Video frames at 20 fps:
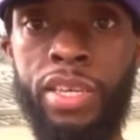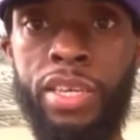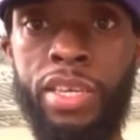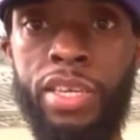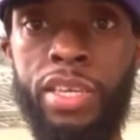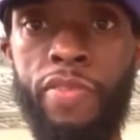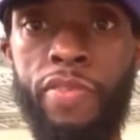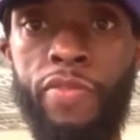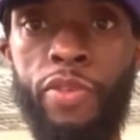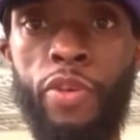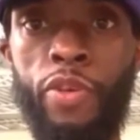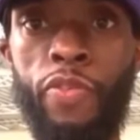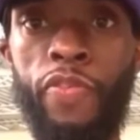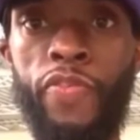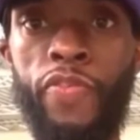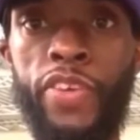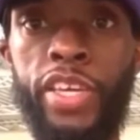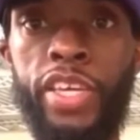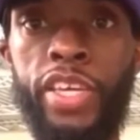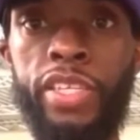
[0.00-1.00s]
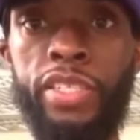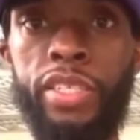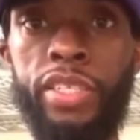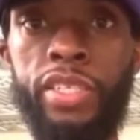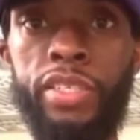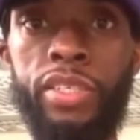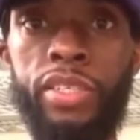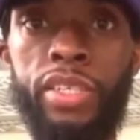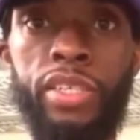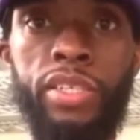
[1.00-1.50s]
If you know, Figs
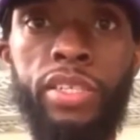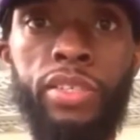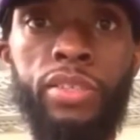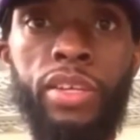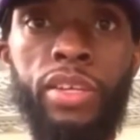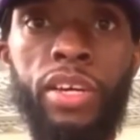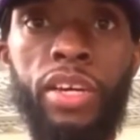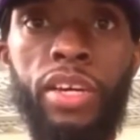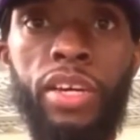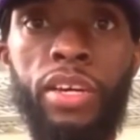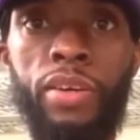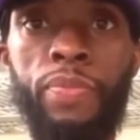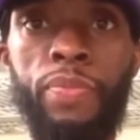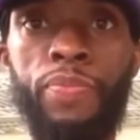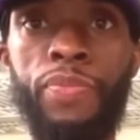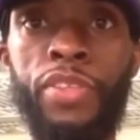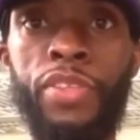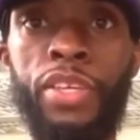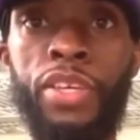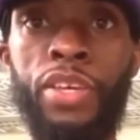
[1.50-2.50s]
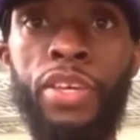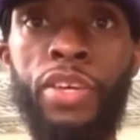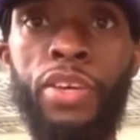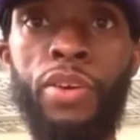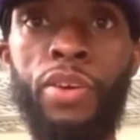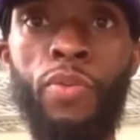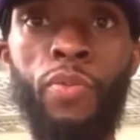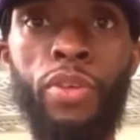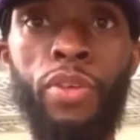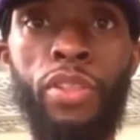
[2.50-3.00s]
is
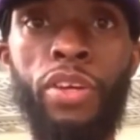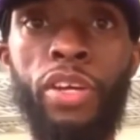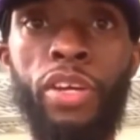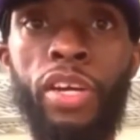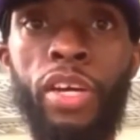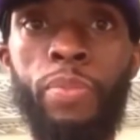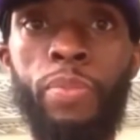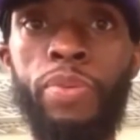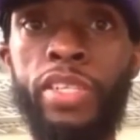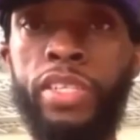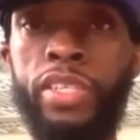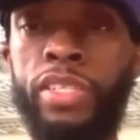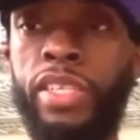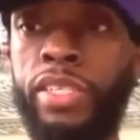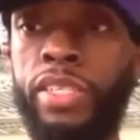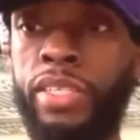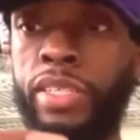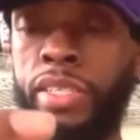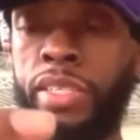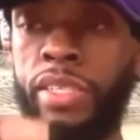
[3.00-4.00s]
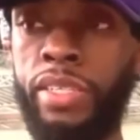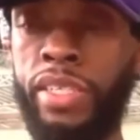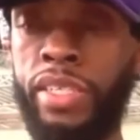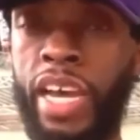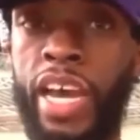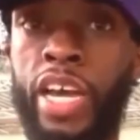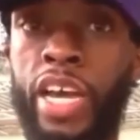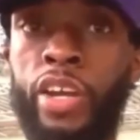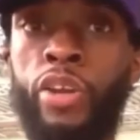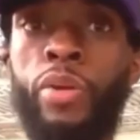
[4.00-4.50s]
one of the companies that's the
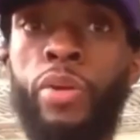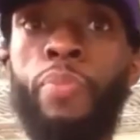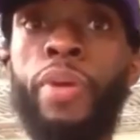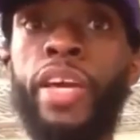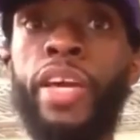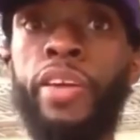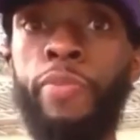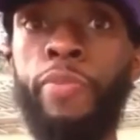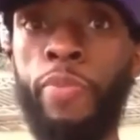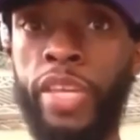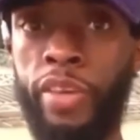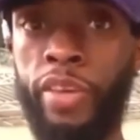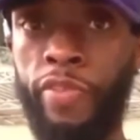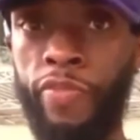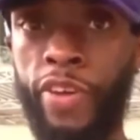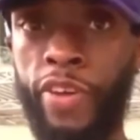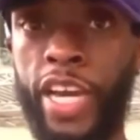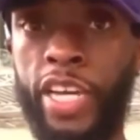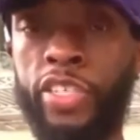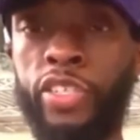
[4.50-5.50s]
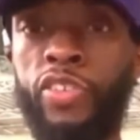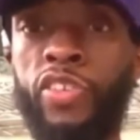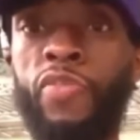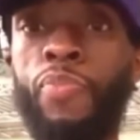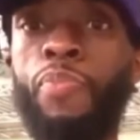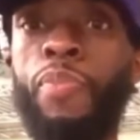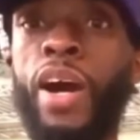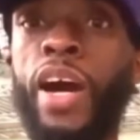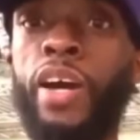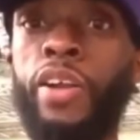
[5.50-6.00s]
designer and manufacturer of
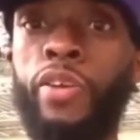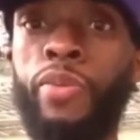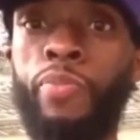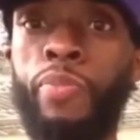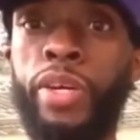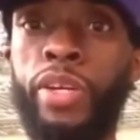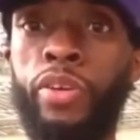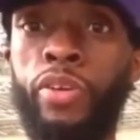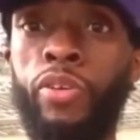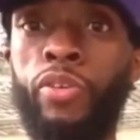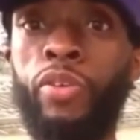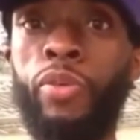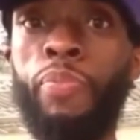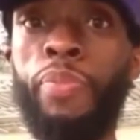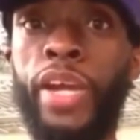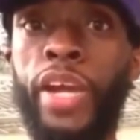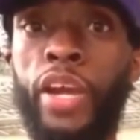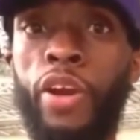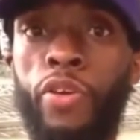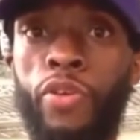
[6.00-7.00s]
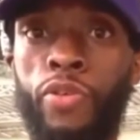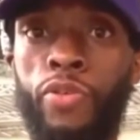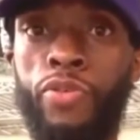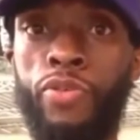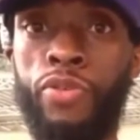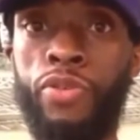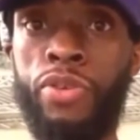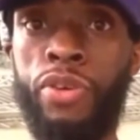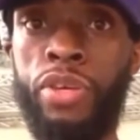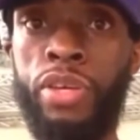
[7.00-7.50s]
modern medical apparel.
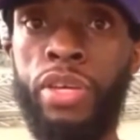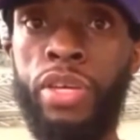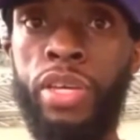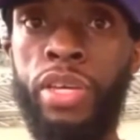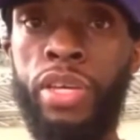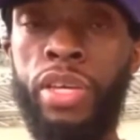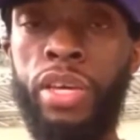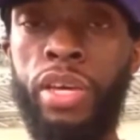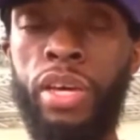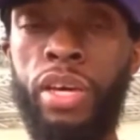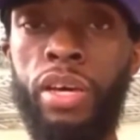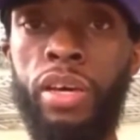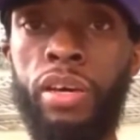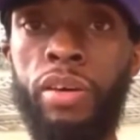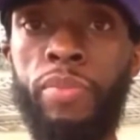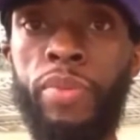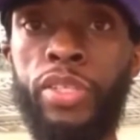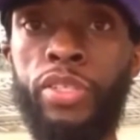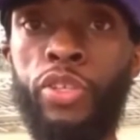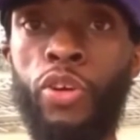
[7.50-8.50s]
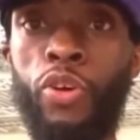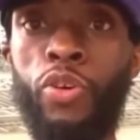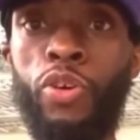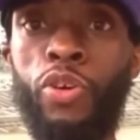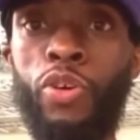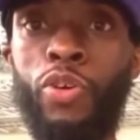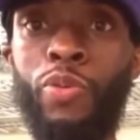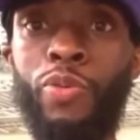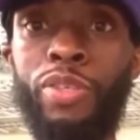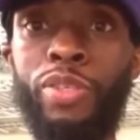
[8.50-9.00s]
And
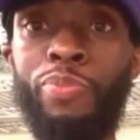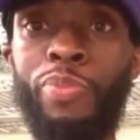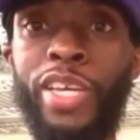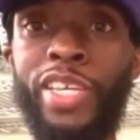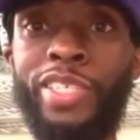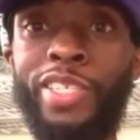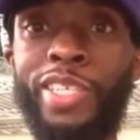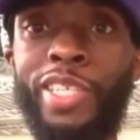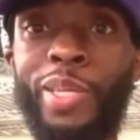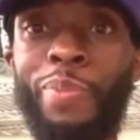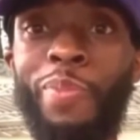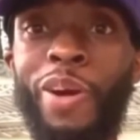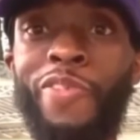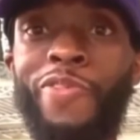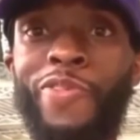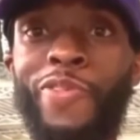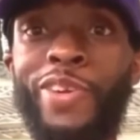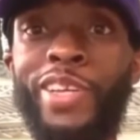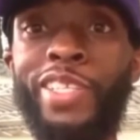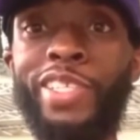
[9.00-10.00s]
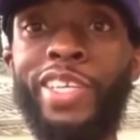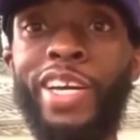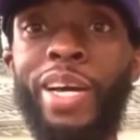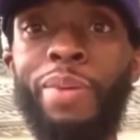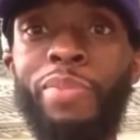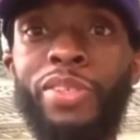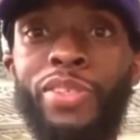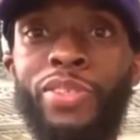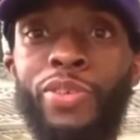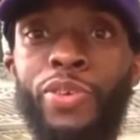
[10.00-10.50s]
Tolco is basically my friend
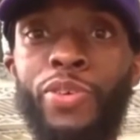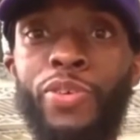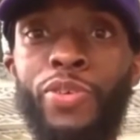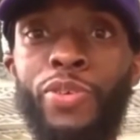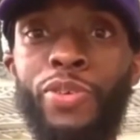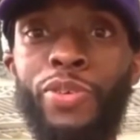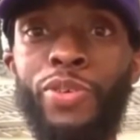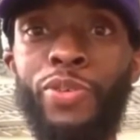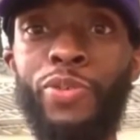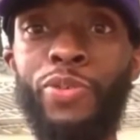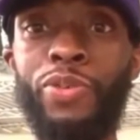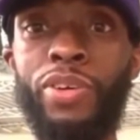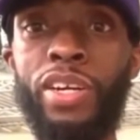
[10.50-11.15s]
Thomas Toll, who,